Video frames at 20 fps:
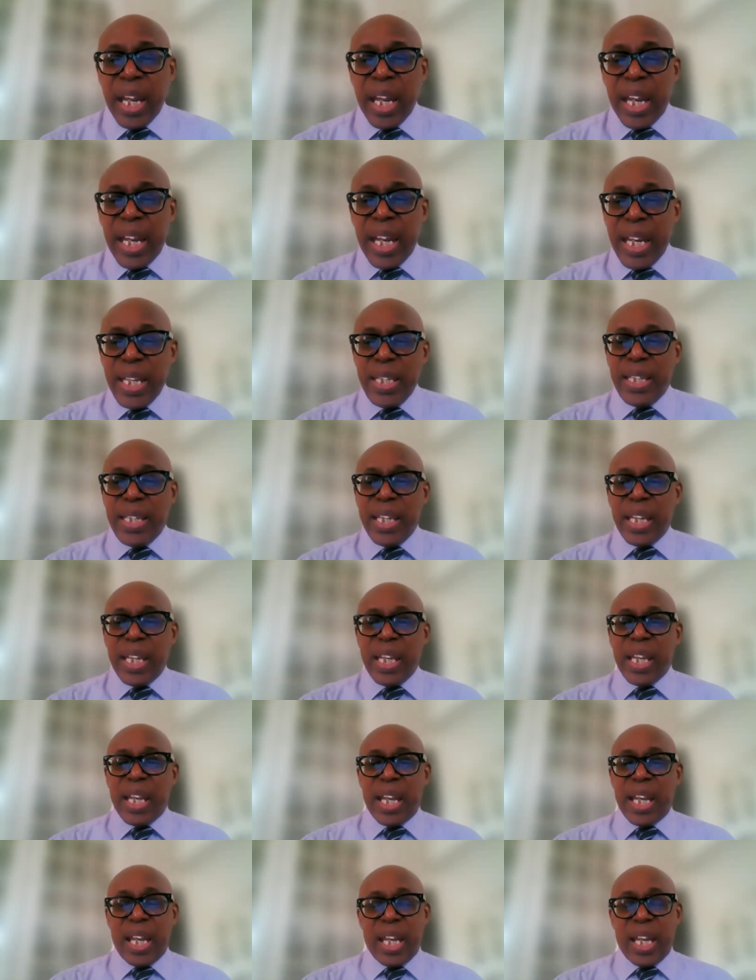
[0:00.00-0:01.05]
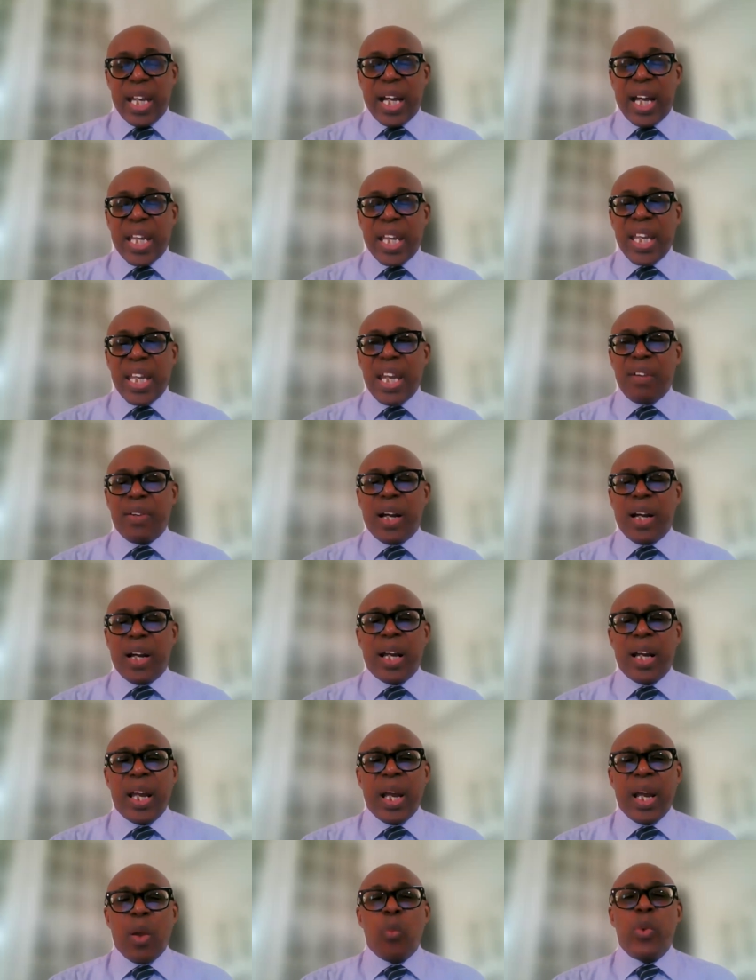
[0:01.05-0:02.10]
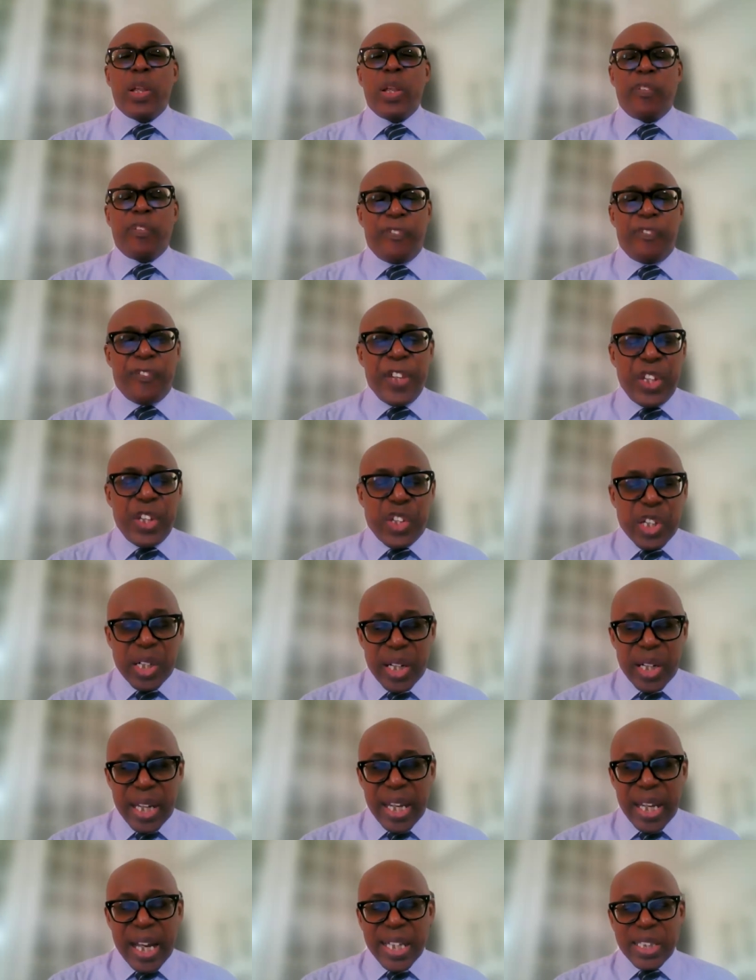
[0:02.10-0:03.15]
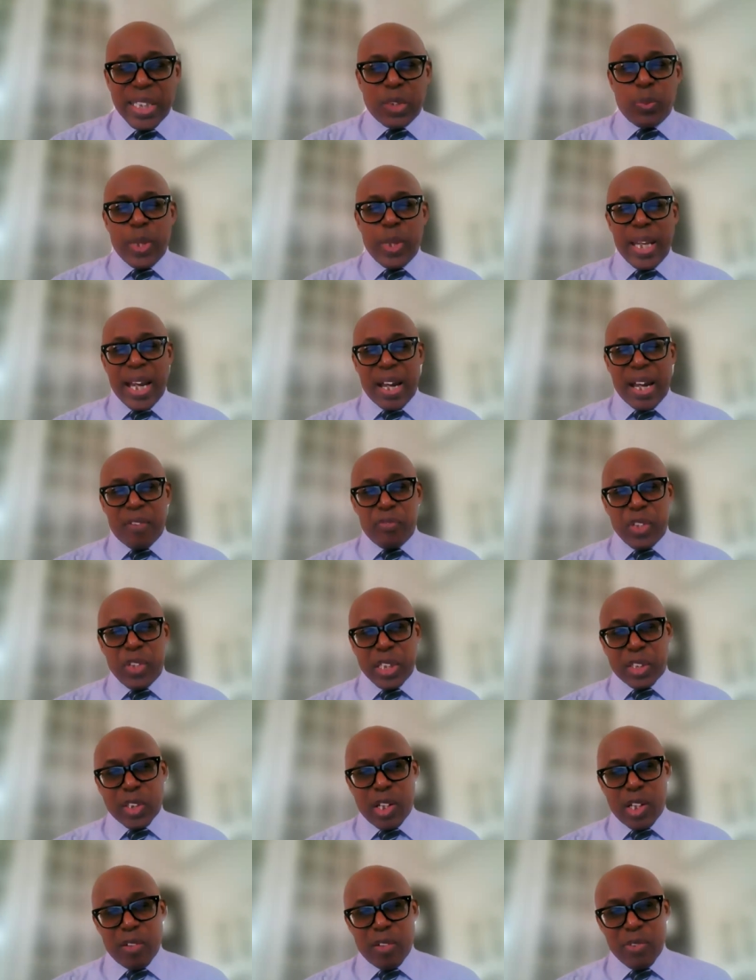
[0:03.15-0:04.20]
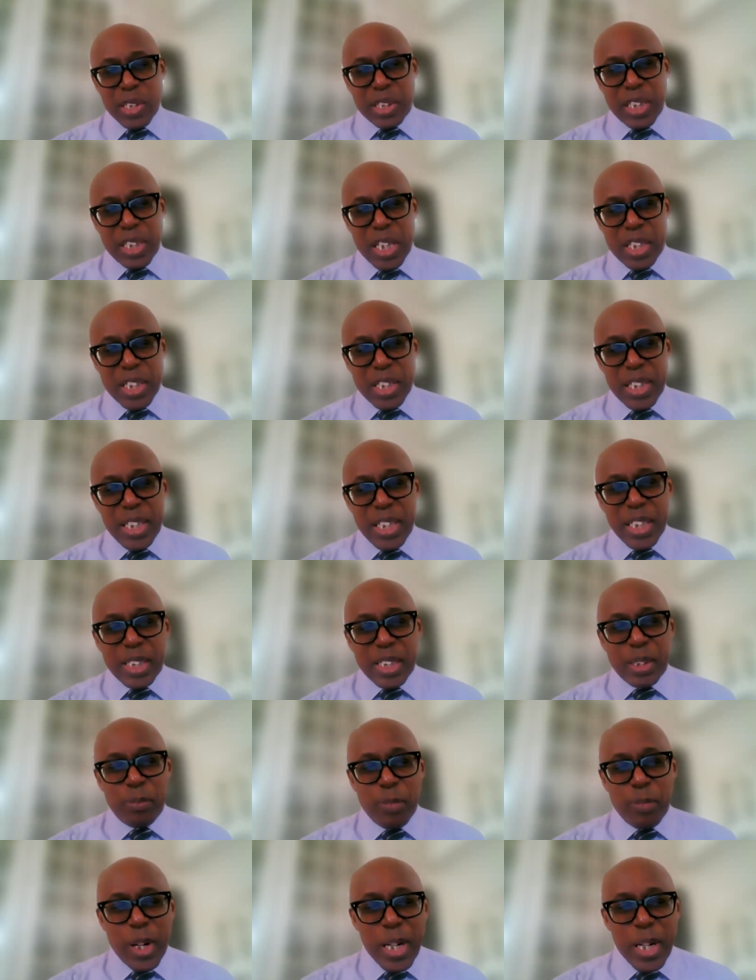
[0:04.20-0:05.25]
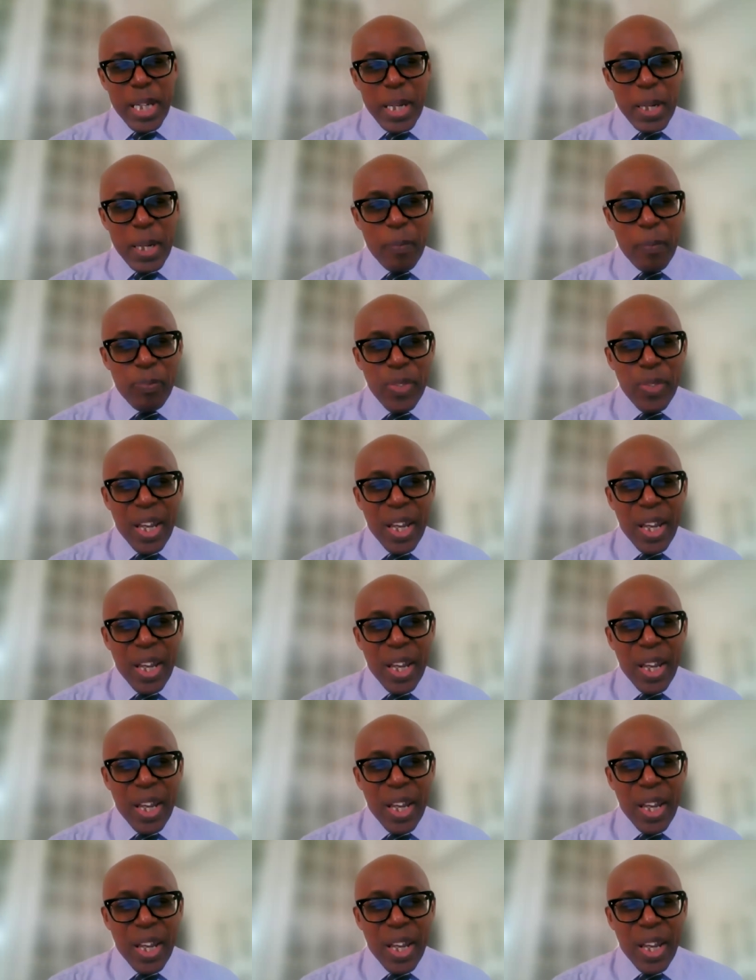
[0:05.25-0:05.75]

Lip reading: in the AI era will feature as we have this conversation this morning.